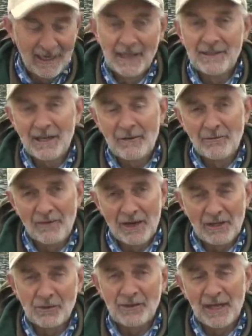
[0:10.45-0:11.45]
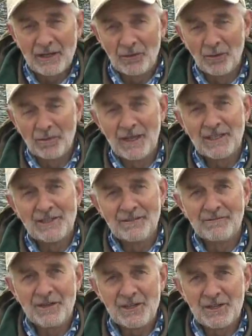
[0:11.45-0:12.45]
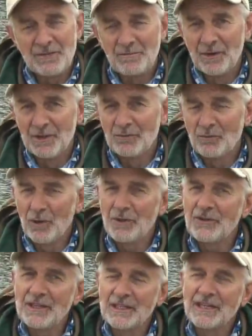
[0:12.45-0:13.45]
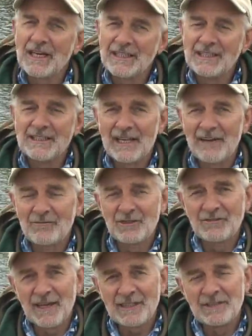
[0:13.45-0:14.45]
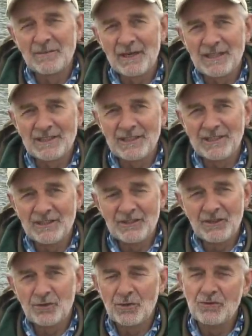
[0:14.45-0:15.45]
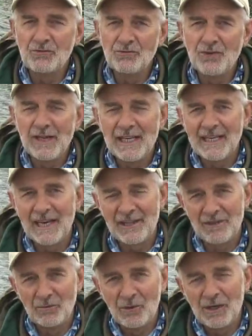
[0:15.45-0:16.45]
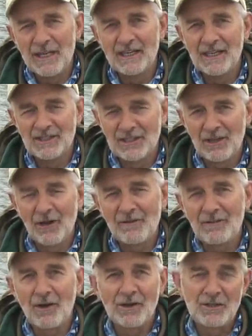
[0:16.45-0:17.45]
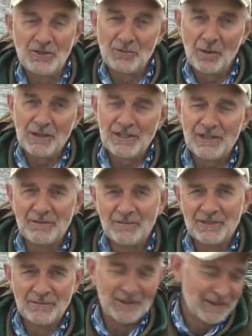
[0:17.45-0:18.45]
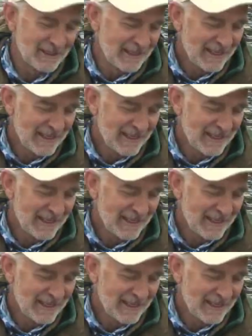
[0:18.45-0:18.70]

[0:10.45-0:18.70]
And they were very good, they caught plenty of fish, but one thing that they didn't have was flexibility. You couldn't really get them looking as lifelike as you wanted them to be.